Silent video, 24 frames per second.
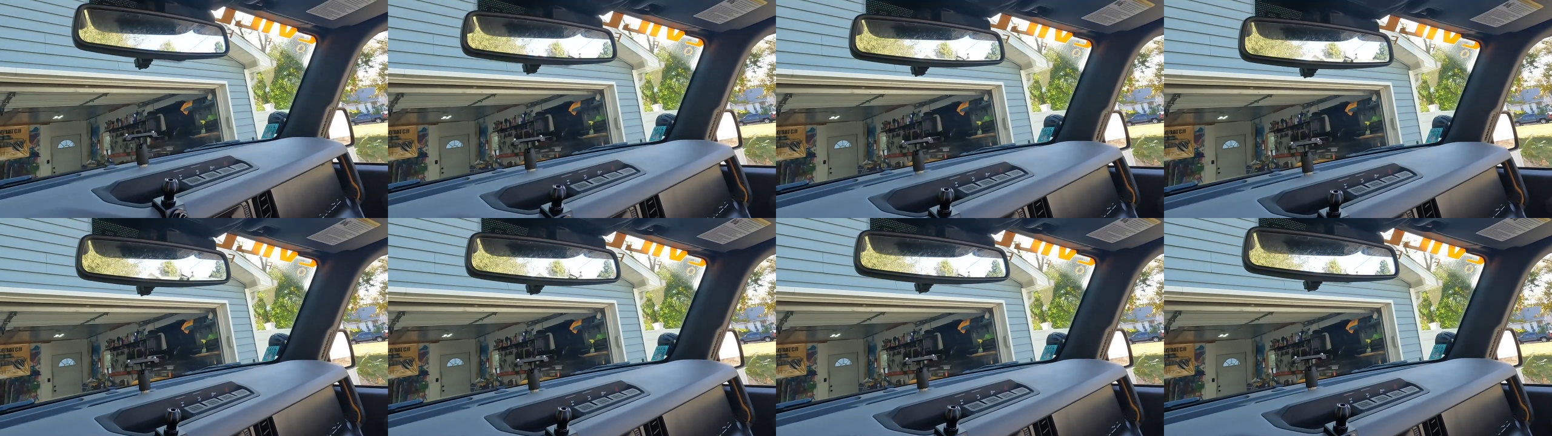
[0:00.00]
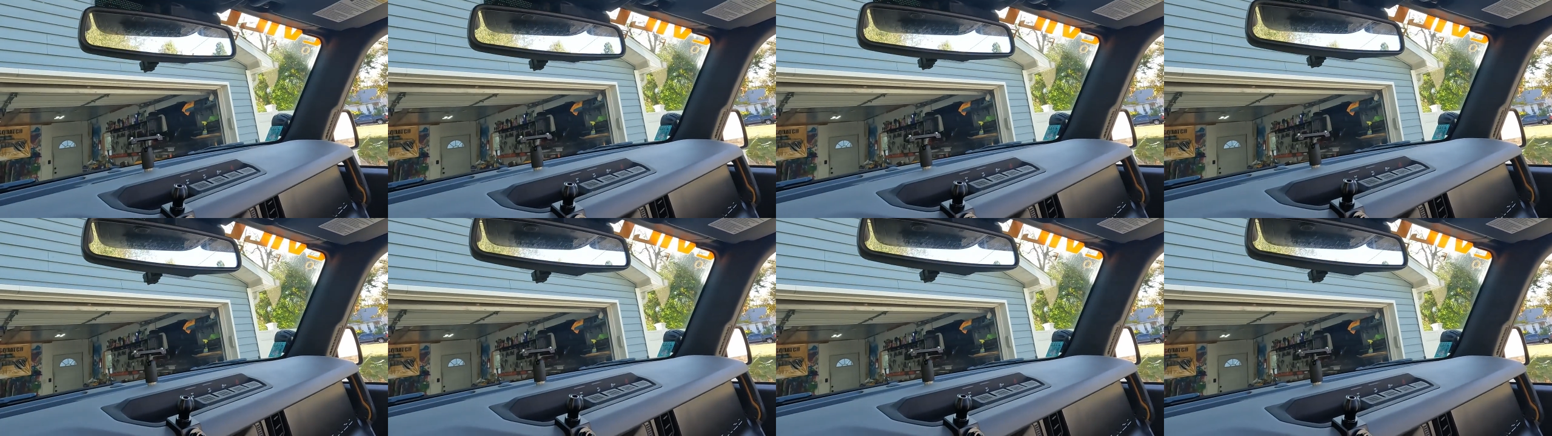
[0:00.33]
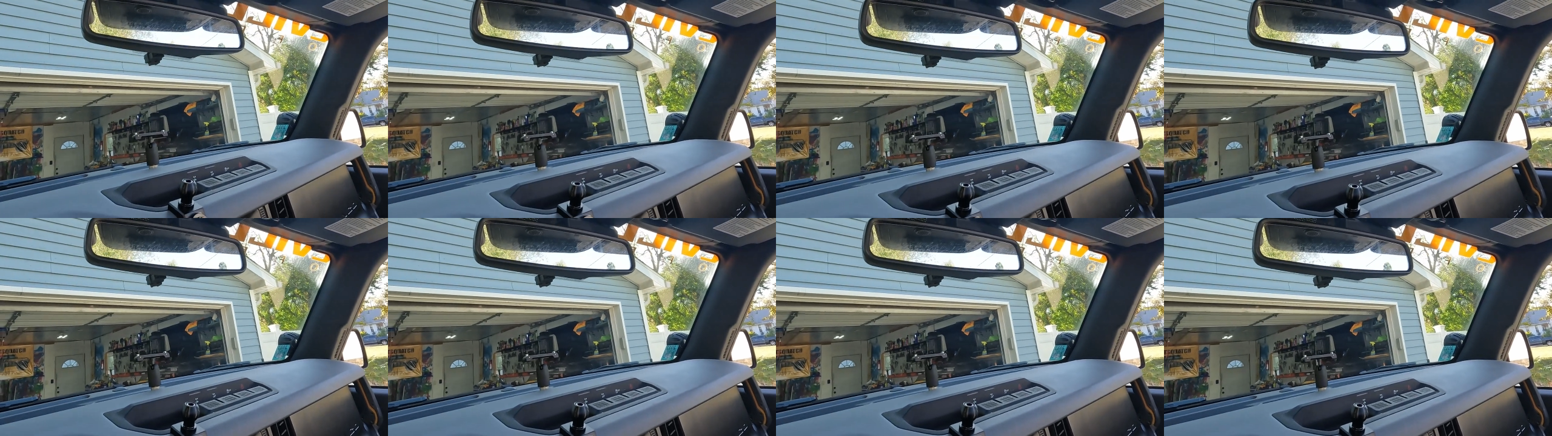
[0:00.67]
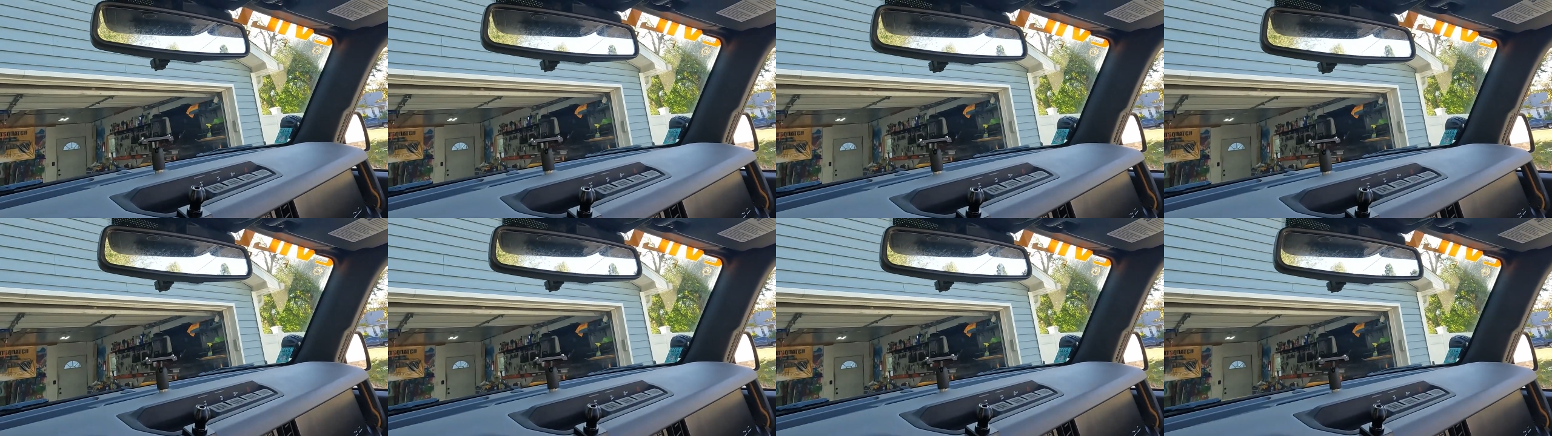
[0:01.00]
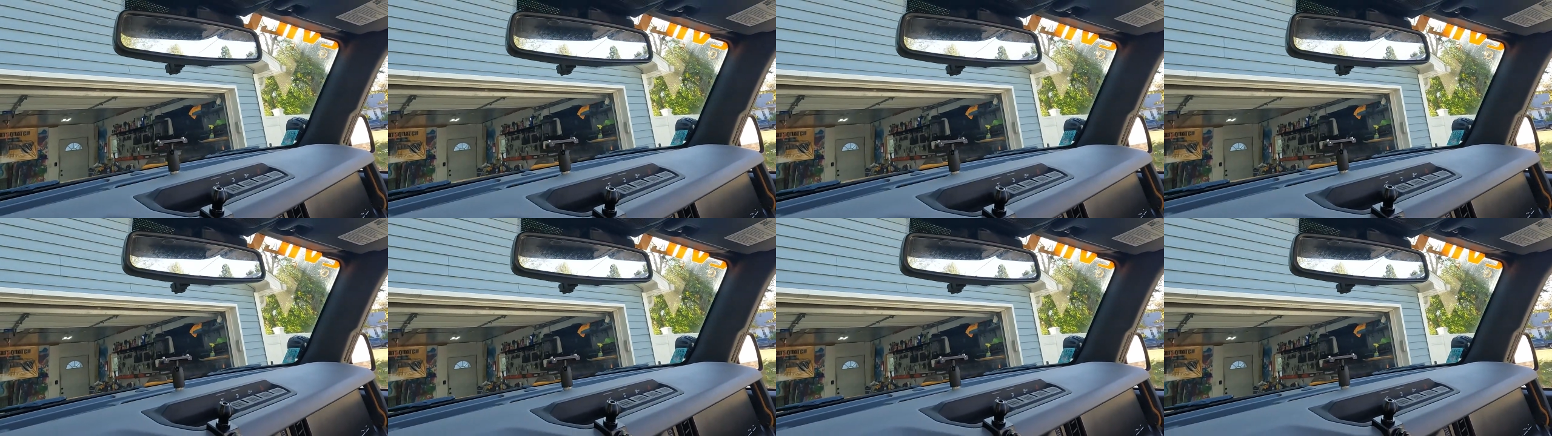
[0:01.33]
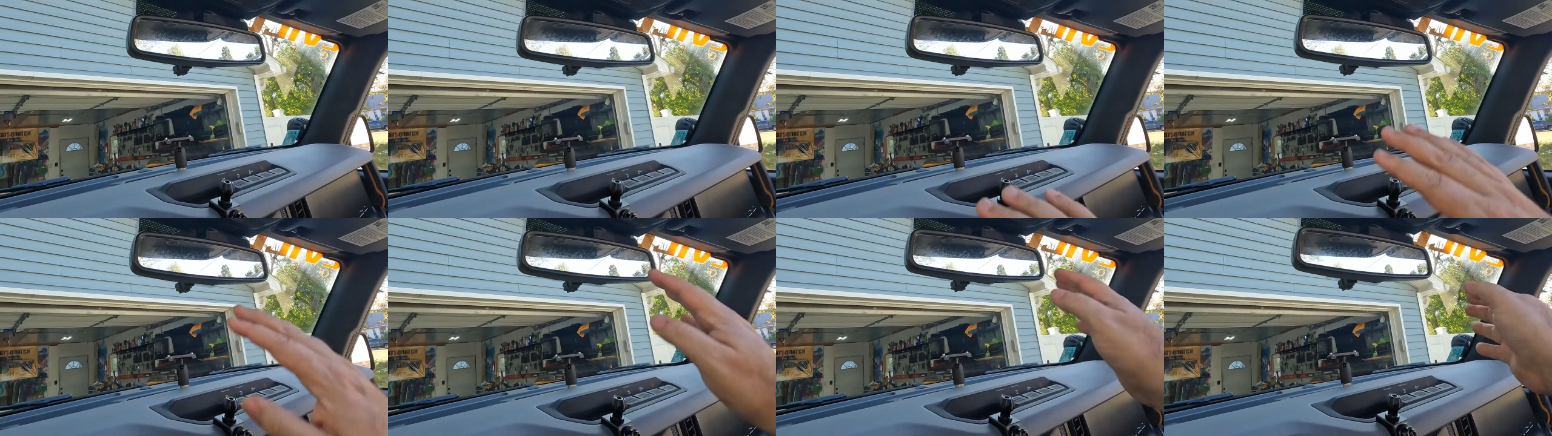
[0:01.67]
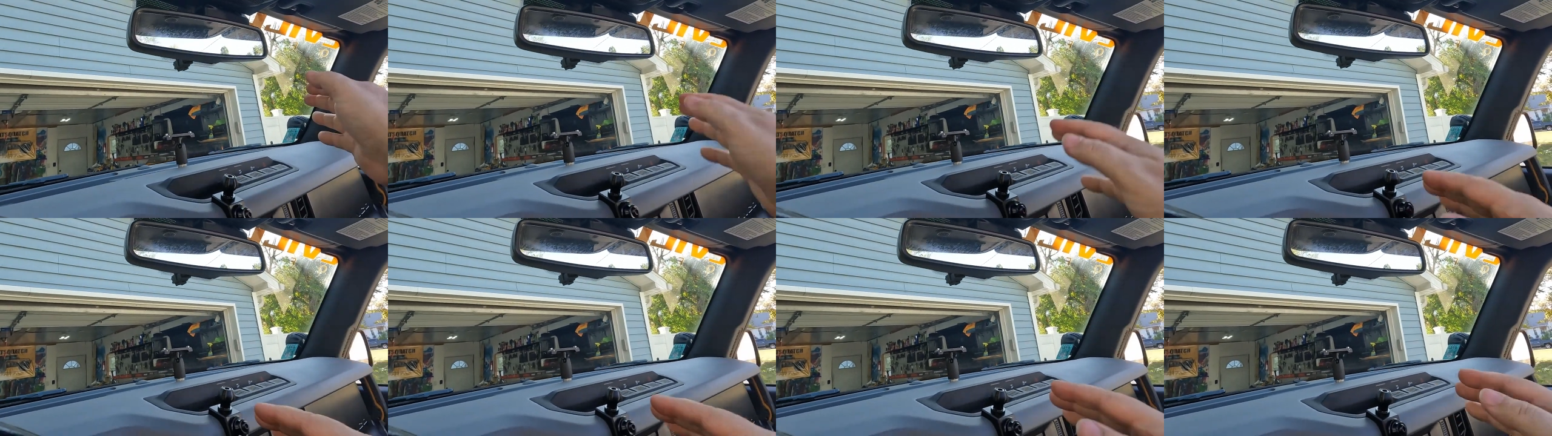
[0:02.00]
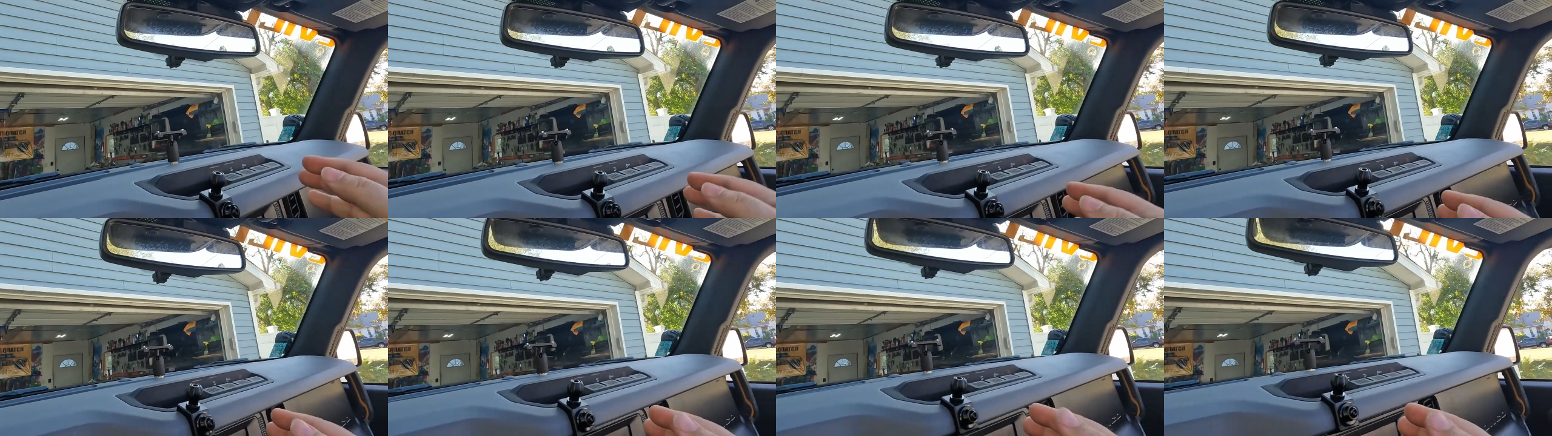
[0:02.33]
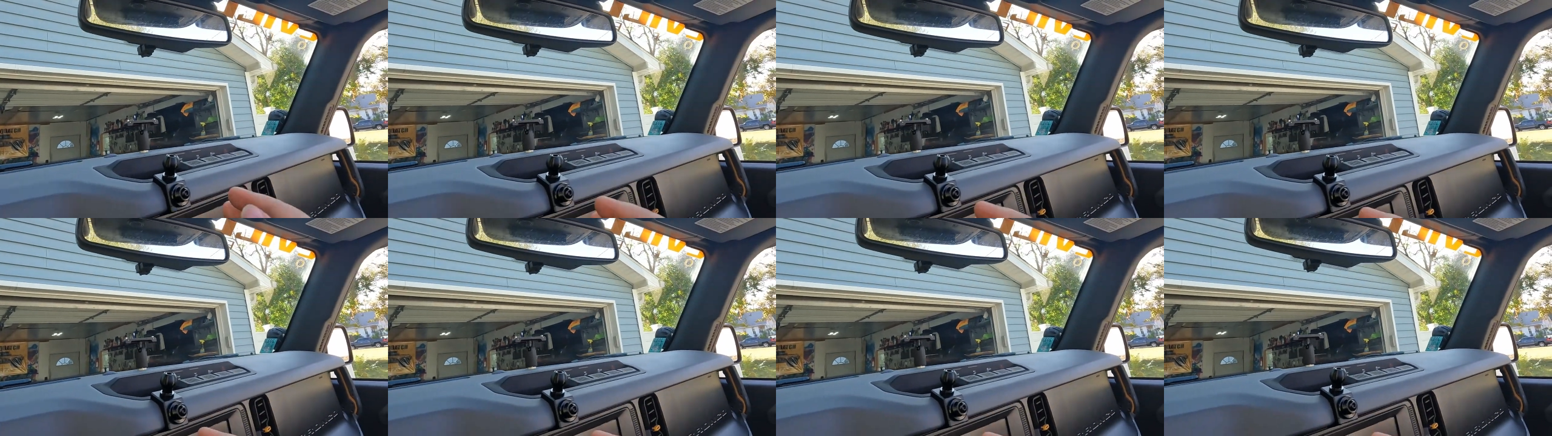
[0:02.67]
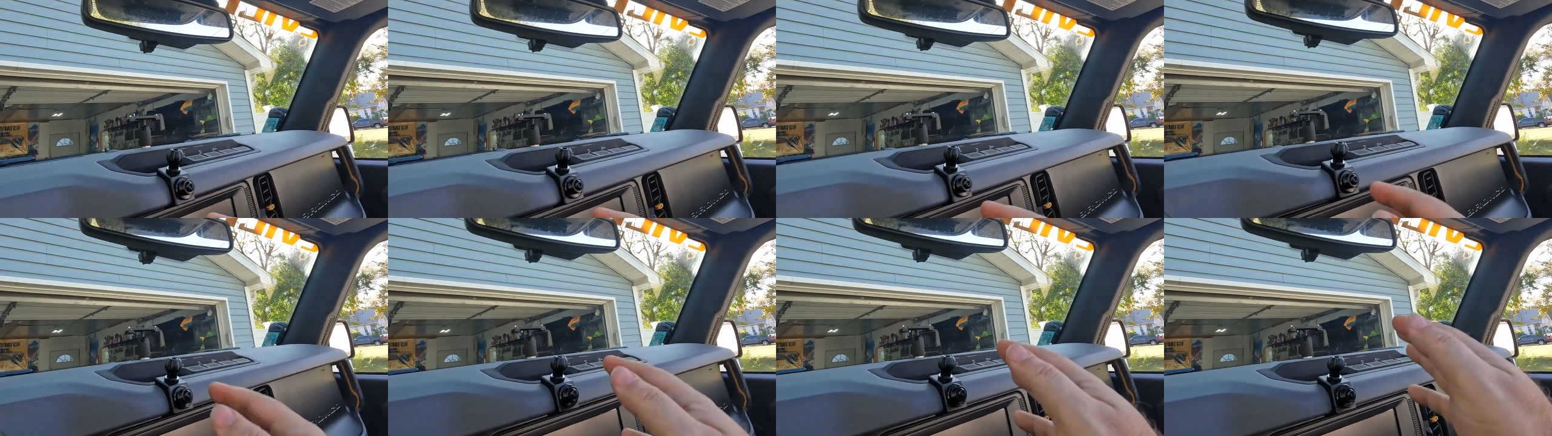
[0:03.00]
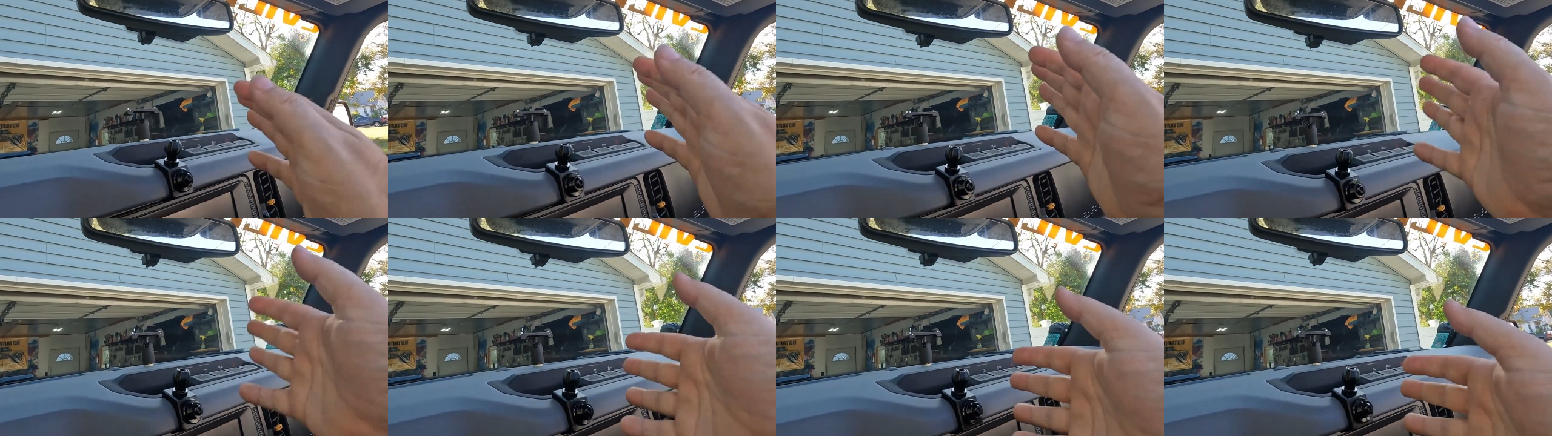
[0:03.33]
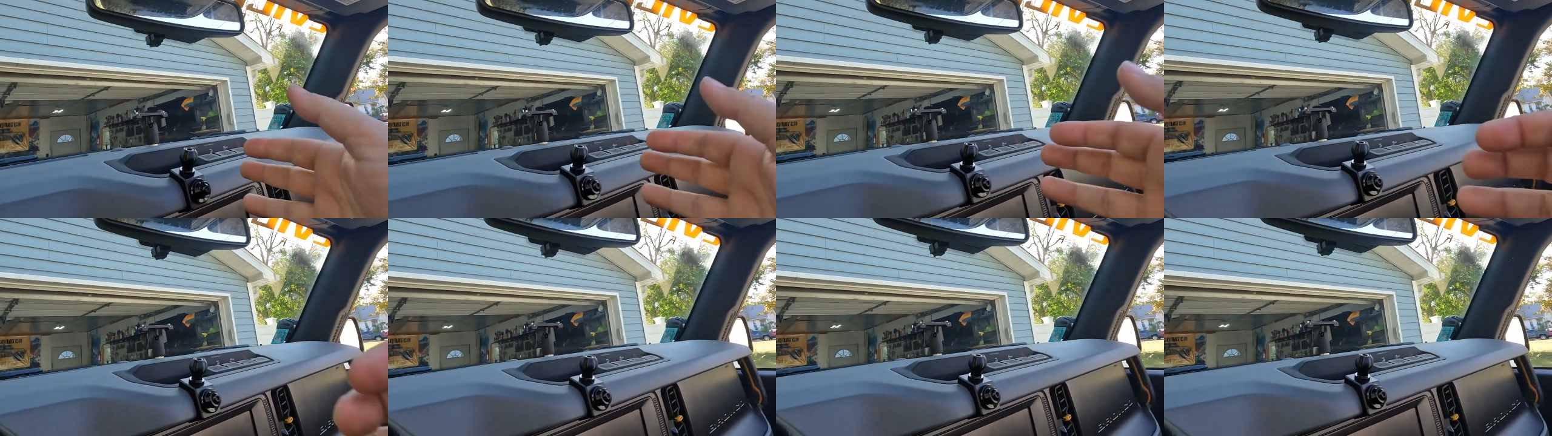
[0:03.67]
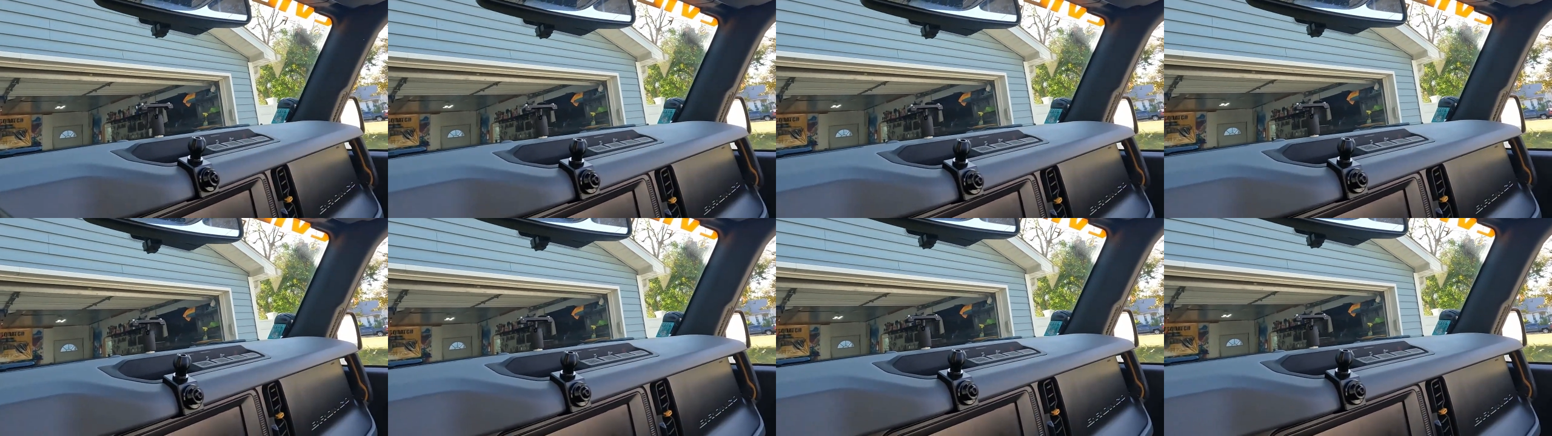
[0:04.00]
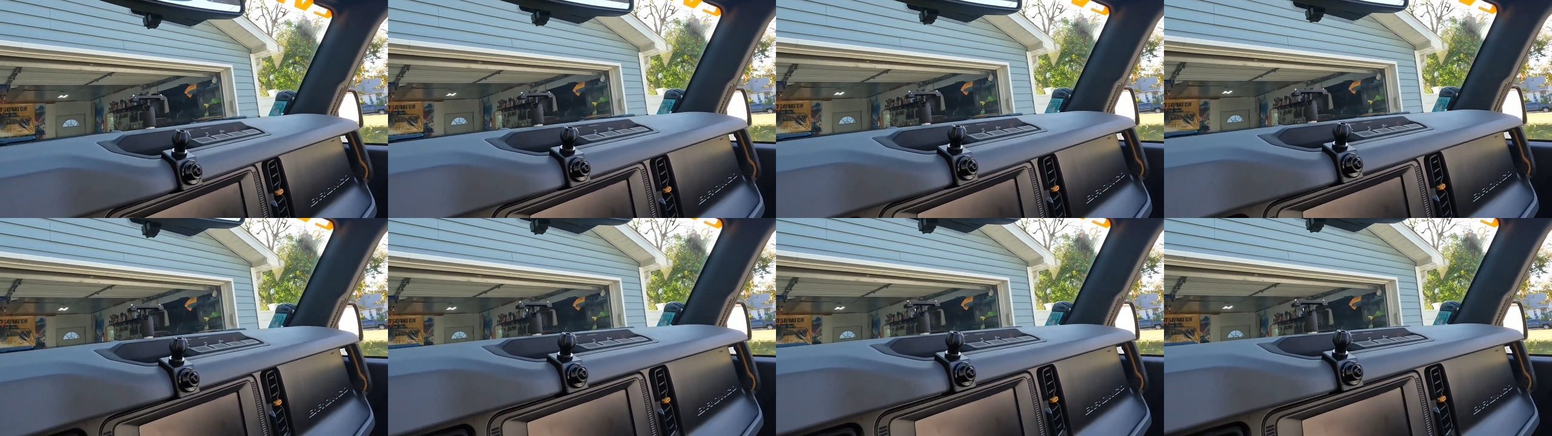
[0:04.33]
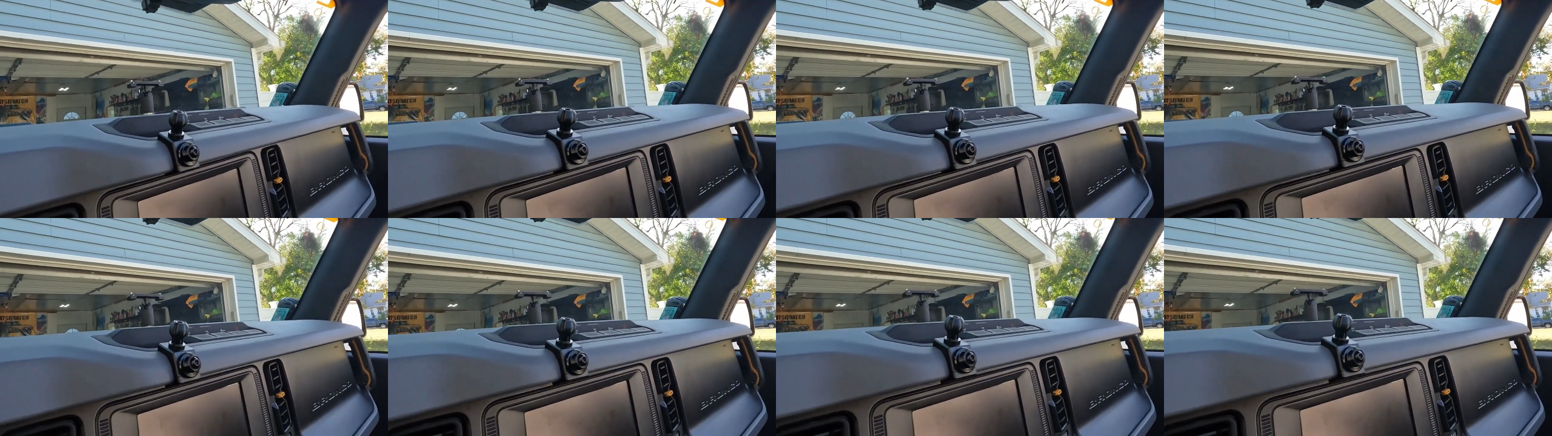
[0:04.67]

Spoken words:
(no speaker visible)